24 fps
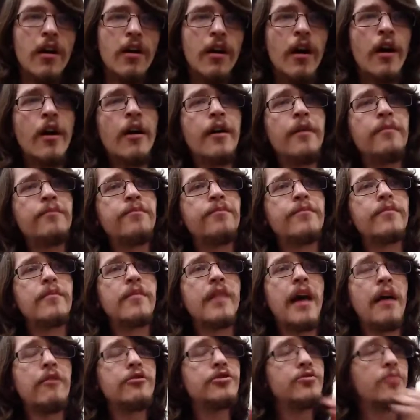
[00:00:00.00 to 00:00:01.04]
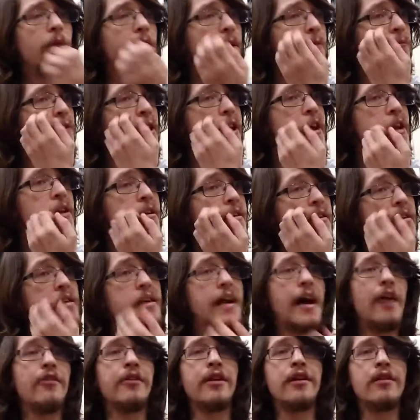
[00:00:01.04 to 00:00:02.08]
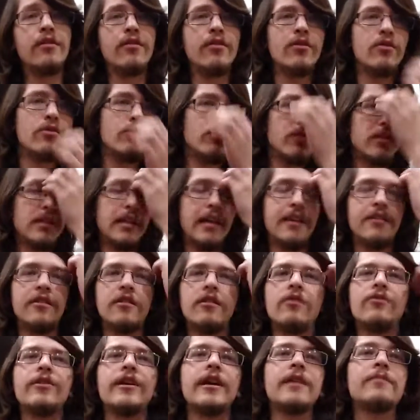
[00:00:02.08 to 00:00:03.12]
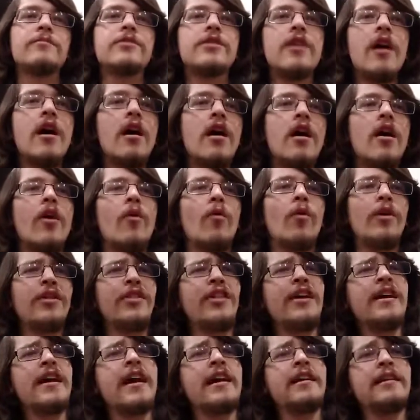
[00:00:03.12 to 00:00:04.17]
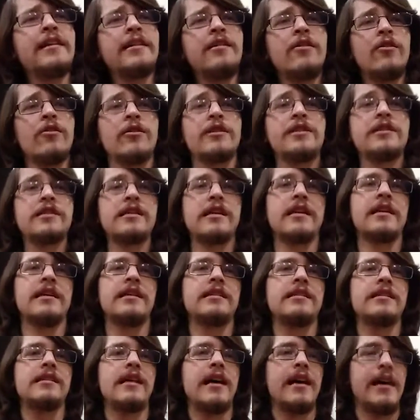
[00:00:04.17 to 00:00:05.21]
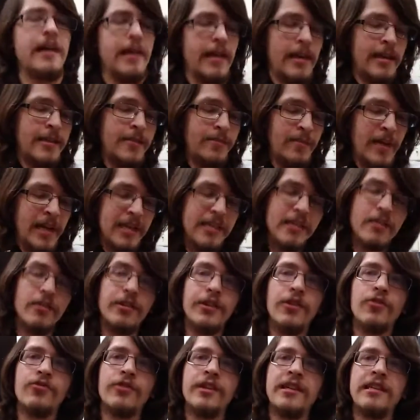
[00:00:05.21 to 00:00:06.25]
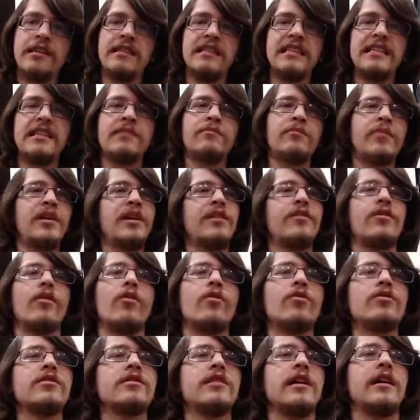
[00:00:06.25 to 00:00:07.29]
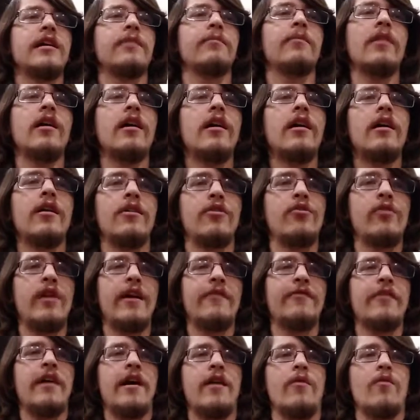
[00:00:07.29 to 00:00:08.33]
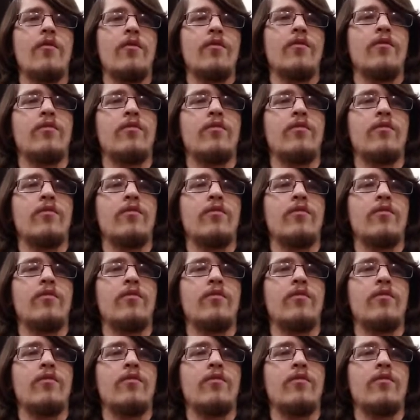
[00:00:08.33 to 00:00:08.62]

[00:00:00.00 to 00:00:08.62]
that was Rain Rain, counting through, saying the note names. One thing I did notice is that it's basically only D and B the whole time. You have that